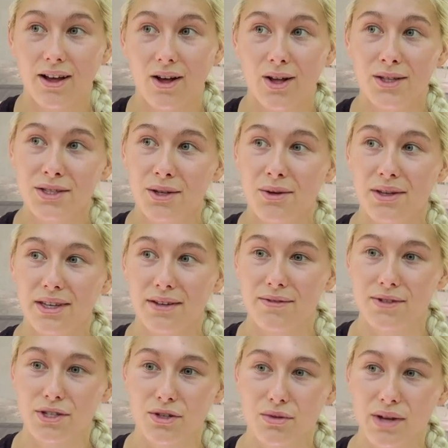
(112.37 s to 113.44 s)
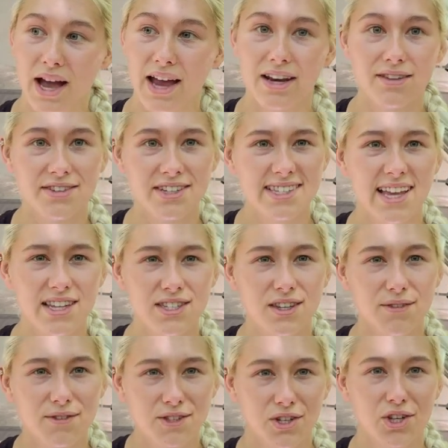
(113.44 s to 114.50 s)
also gives you kind of a sense
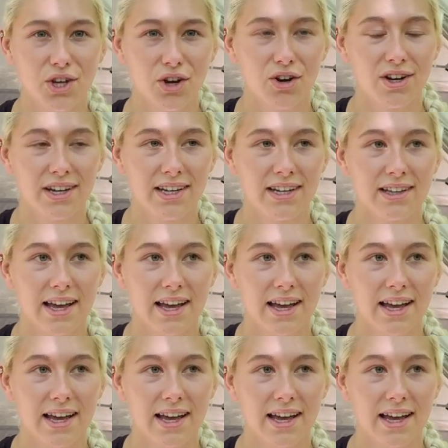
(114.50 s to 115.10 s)
of security,